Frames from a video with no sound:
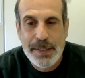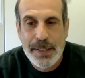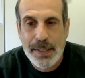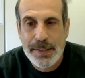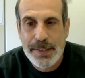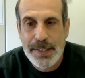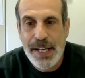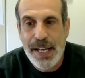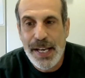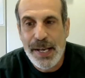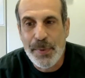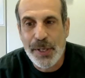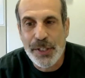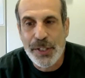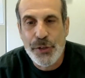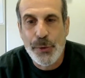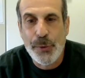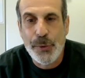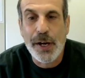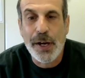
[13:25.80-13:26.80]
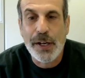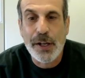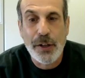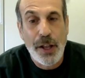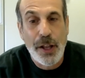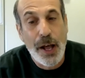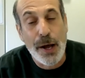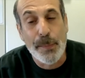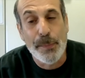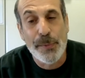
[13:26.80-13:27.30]
team into a
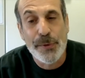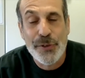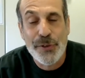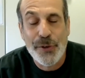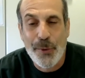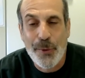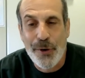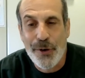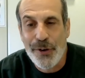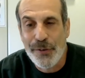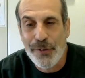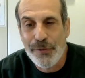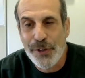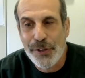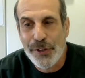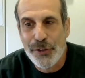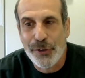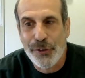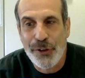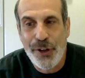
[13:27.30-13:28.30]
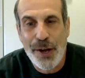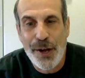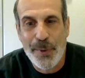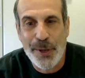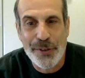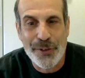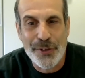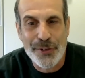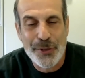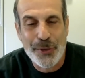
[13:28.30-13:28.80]
club. So we're an official club
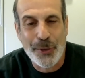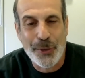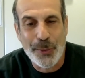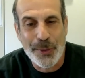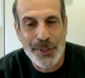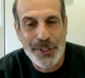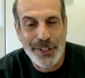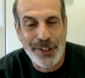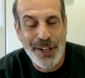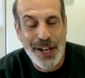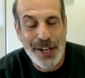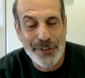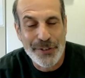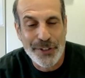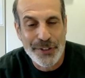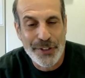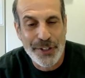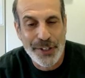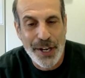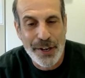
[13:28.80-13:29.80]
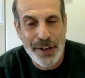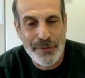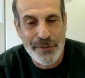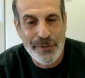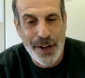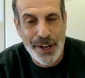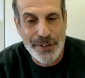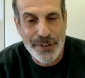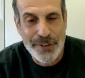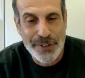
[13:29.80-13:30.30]
at the school, which allows us to get
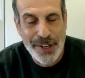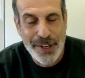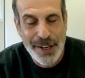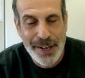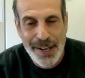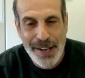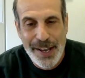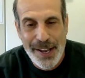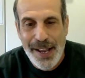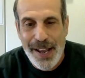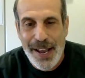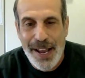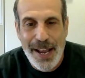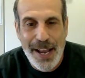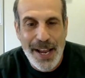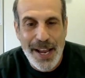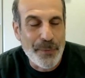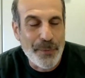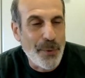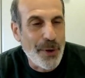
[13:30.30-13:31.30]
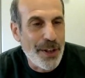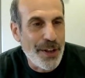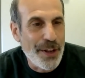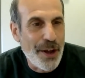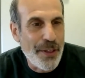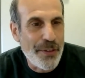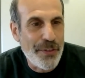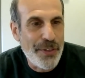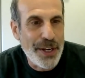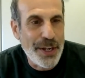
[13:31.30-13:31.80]
funds. And one of the
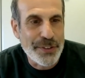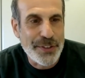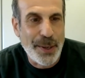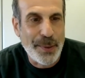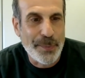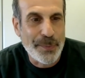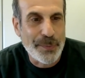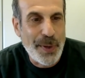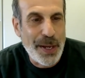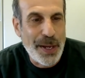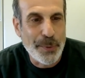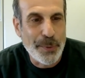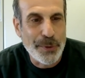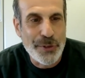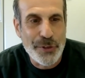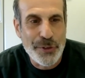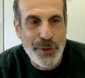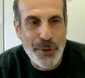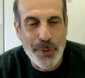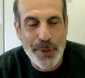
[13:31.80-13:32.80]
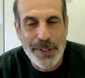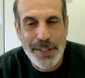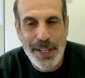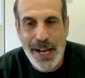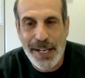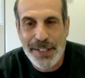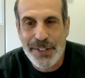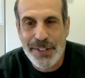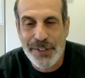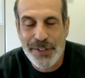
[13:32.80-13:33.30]
other things I'm able to do with
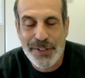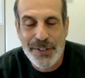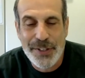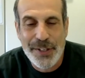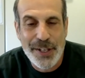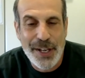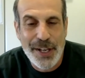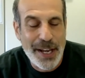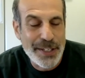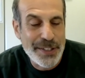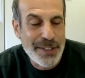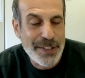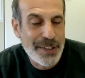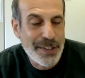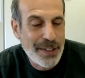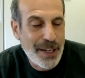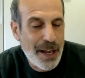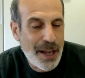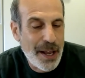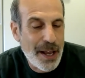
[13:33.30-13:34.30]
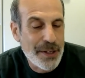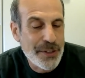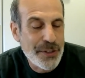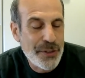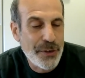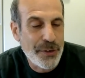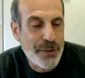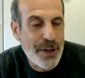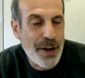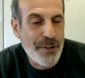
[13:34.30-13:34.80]
that, since the
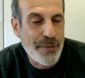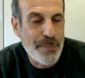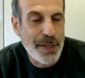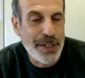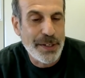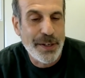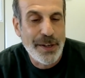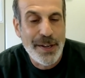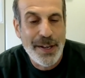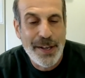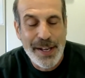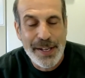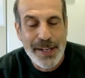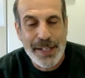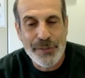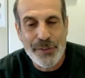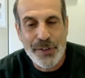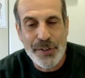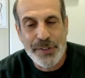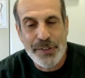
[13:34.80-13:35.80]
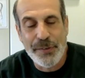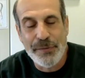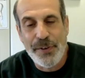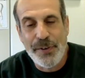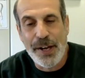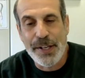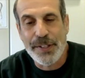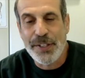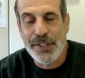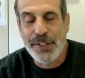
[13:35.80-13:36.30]
student government gives us some
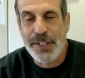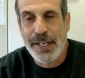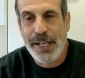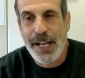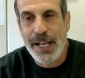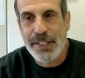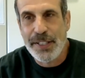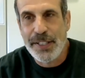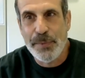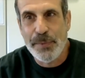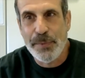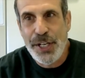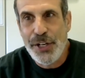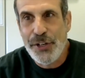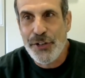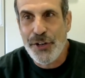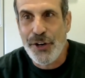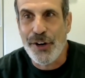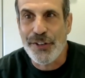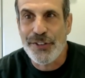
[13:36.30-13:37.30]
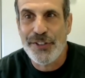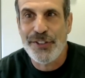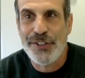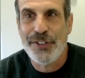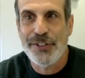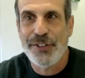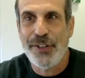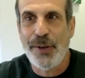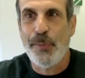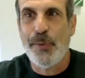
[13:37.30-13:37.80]
funds, is to get some t-shirts.
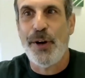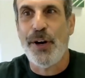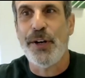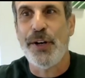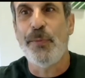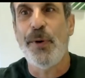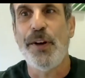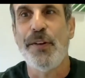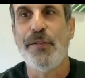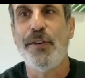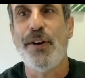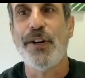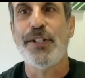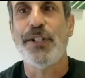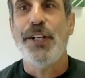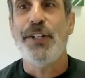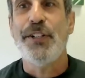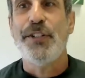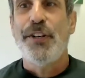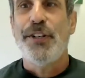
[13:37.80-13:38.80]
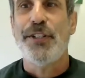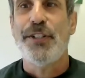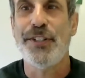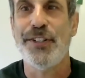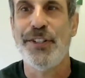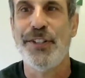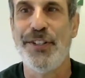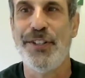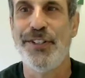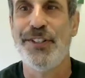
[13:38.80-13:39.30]
I'm wearing one of our t-shirts.
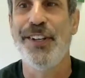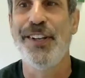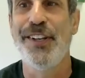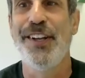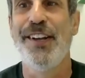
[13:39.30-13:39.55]
This is